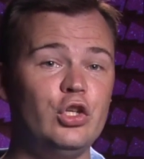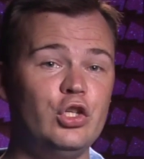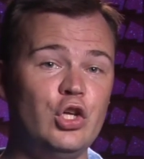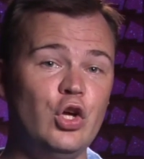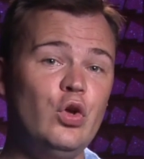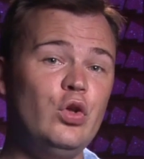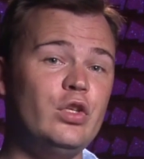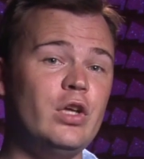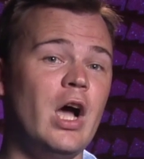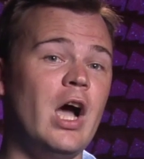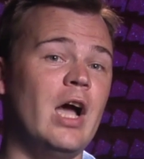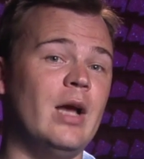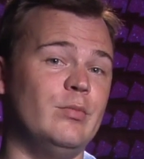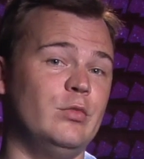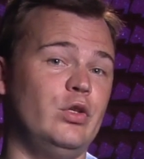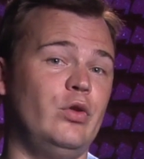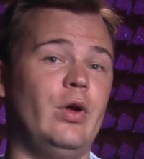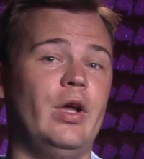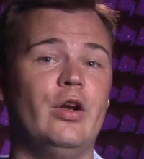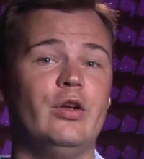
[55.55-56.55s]
2
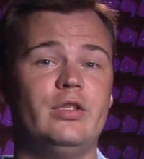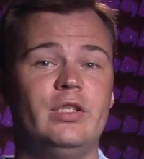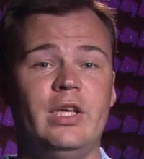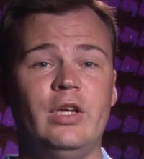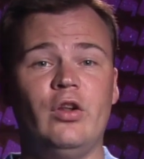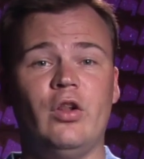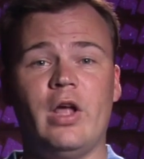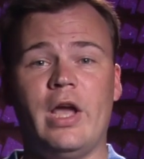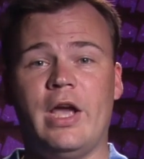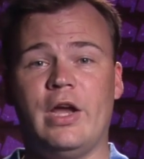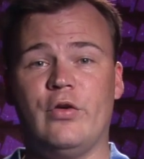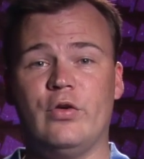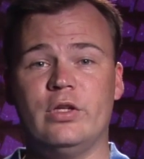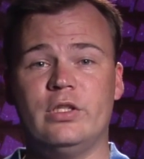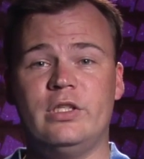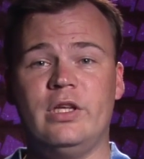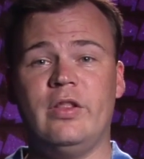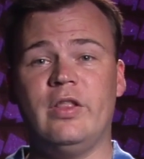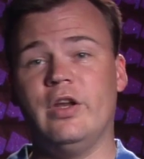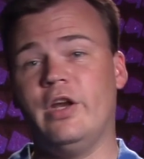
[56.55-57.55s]
times greater signal
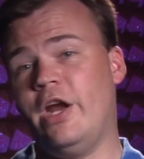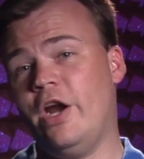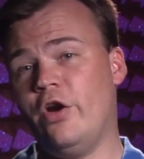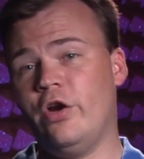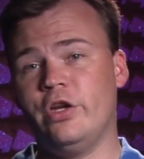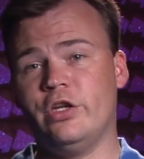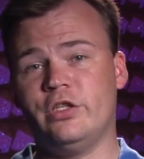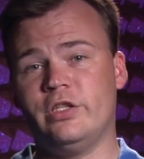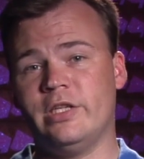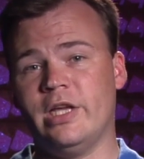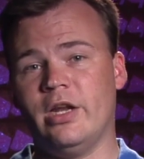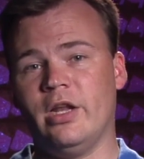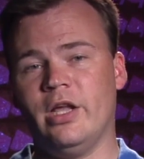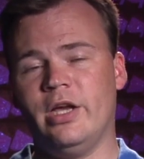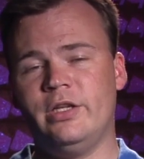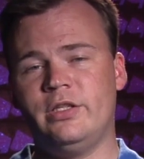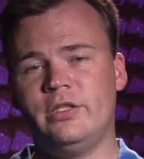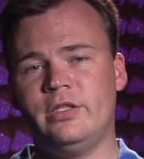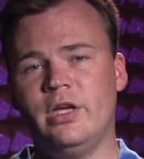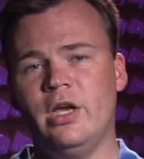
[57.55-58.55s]
accuracy than heritage
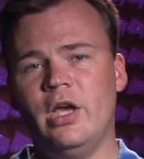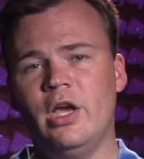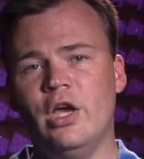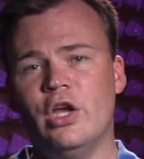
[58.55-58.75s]
satellites,